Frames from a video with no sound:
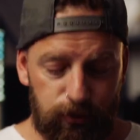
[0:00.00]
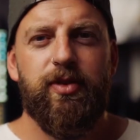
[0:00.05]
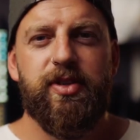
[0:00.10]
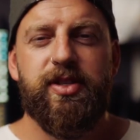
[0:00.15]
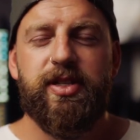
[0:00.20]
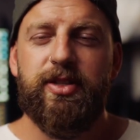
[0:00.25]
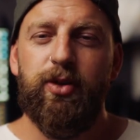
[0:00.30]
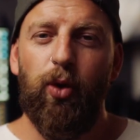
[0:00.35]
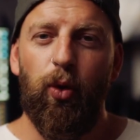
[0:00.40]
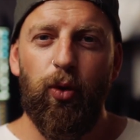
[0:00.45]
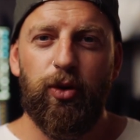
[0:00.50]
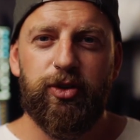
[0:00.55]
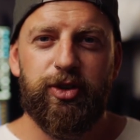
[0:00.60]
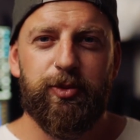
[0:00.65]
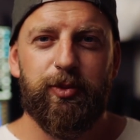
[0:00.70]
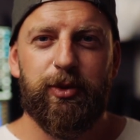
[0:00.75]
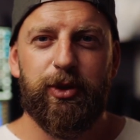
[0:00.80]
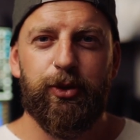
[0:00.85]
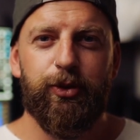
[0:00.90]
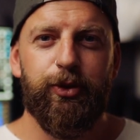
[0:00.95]
This is an
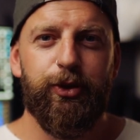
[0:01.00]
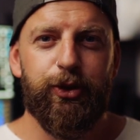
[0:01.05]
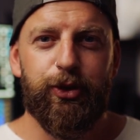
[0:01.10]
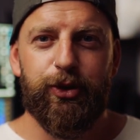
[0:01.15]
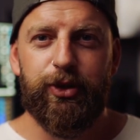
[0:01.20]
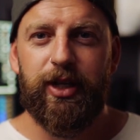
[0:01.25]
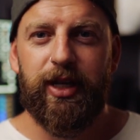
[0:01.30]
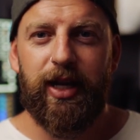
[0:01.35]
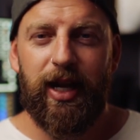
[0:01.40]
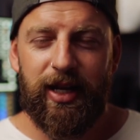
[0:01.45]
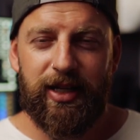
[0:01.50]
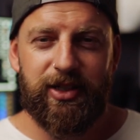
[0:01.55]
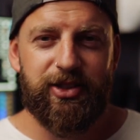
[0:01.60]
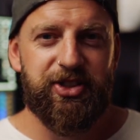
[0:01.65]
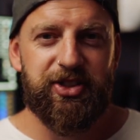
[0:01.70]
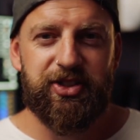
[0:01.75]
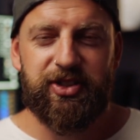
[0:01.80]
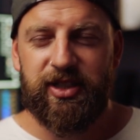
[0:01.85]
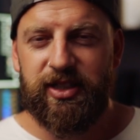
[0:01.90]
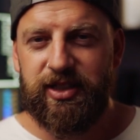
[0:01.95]
awesome little unit and
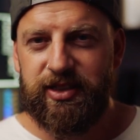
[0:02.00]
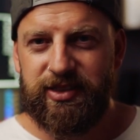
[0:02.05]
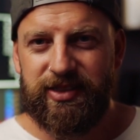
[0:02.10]
it's just gonna